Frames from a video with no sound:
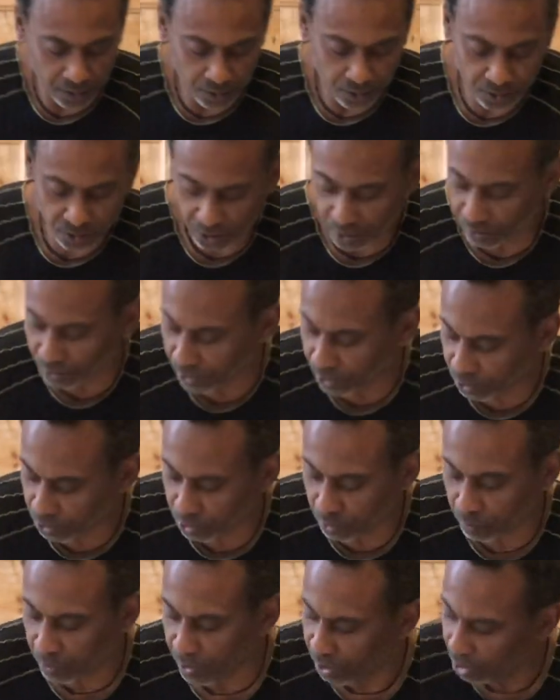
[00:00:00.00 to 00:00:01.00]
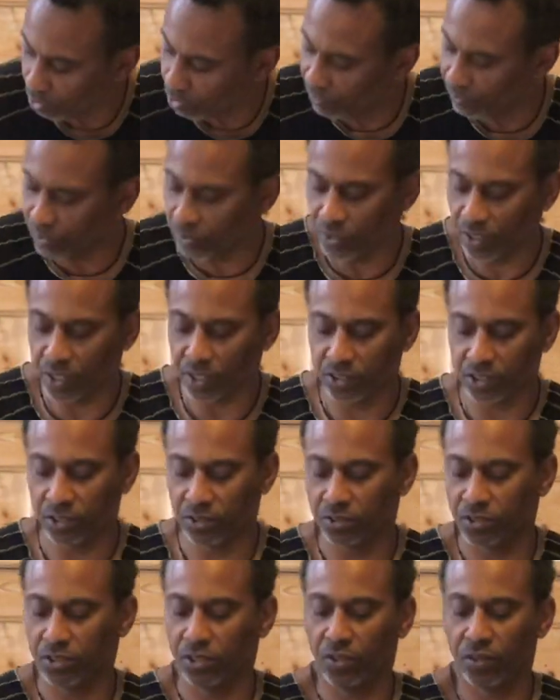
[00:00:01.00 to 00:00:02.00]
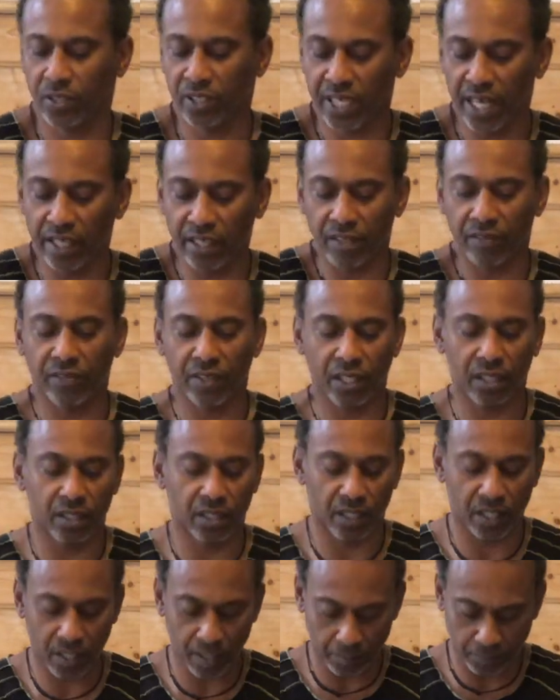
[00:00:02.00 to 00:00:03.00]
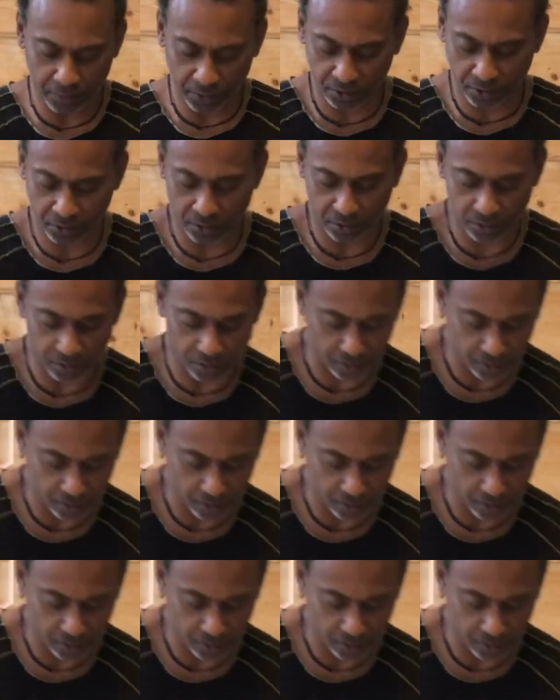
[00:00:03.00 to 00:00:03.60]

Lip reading: So use a pillow if you need to, so you can elevate the hips.